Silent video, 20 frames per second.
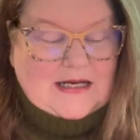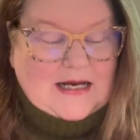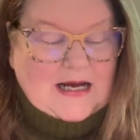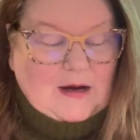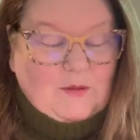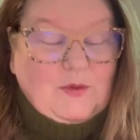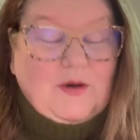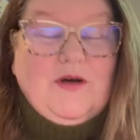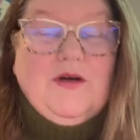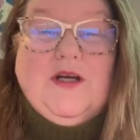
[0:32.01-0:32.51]

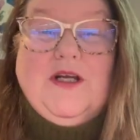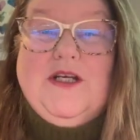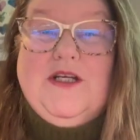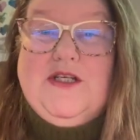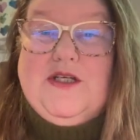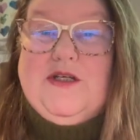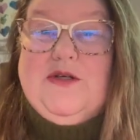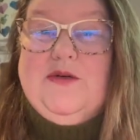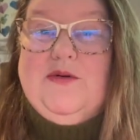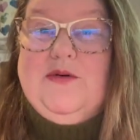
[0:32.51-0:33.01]
and we are going to
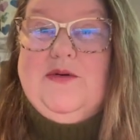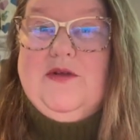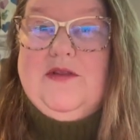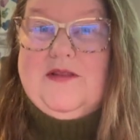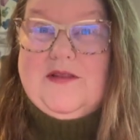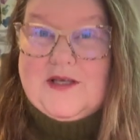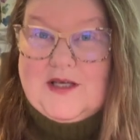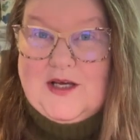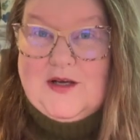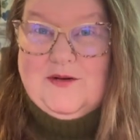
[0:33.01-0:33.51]
do
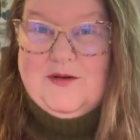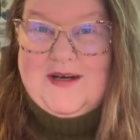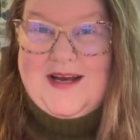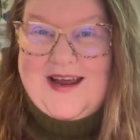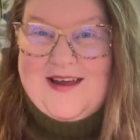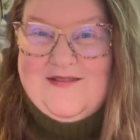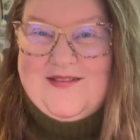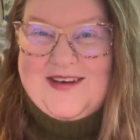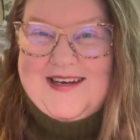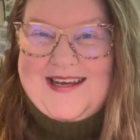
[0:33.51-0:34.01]
the
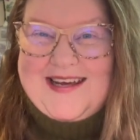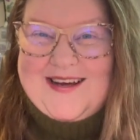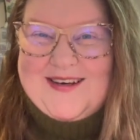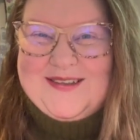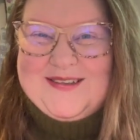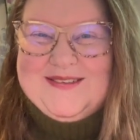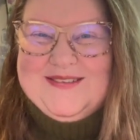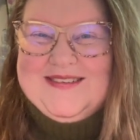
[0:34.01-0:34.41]
Q&A video.